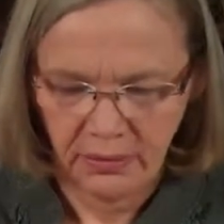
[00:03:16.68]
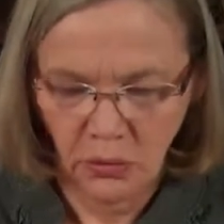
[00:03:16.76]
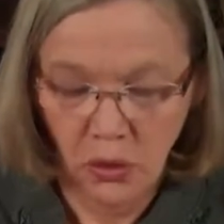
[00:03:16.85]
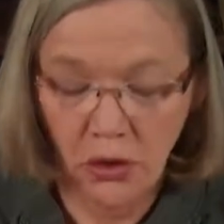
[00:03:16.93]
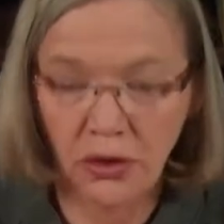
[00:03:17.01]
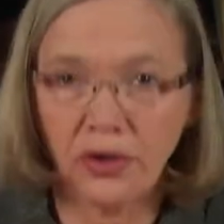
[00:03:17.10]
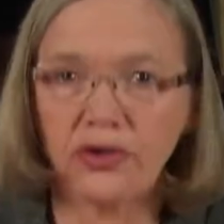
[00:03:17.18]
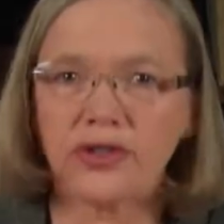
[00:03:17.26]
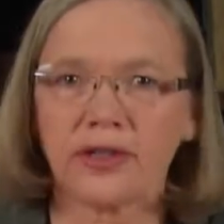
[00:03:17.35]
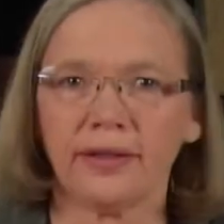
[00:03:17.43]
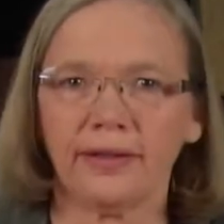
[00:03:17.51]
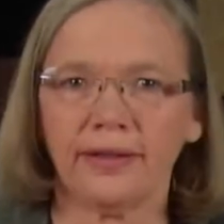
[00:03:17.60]

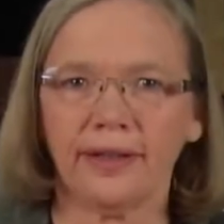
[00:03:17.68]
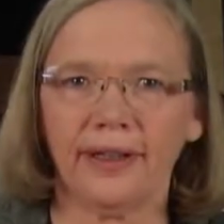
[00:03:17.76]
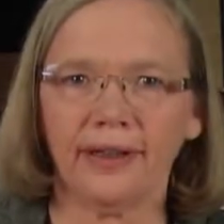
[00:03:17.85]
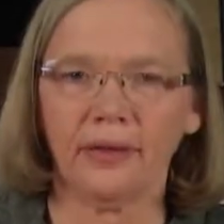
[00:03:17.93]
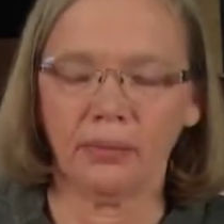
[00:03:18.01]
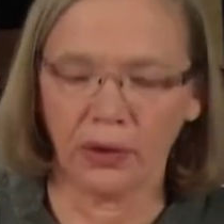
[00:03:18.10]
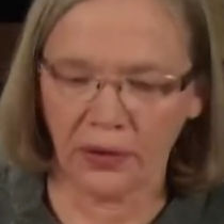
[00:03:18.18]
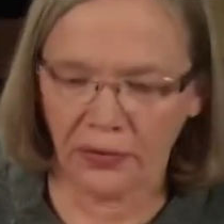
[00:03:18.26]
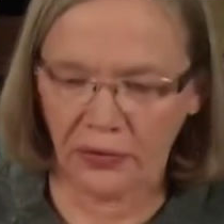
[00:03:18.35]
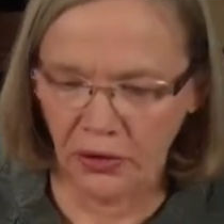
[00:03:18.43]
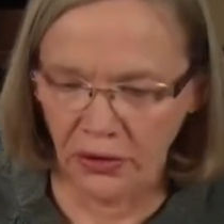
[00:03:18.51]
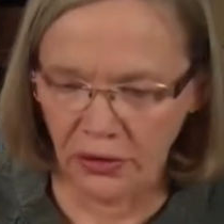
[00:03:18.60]
words in the book
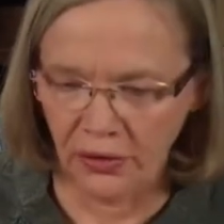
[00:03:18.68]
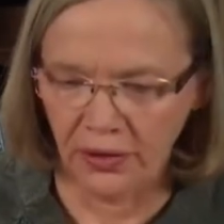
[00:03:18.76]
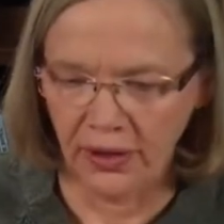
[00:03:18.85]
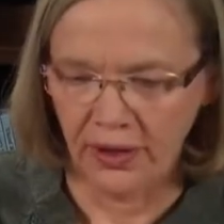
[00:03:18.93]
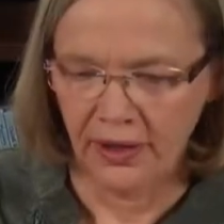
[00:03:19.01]
for you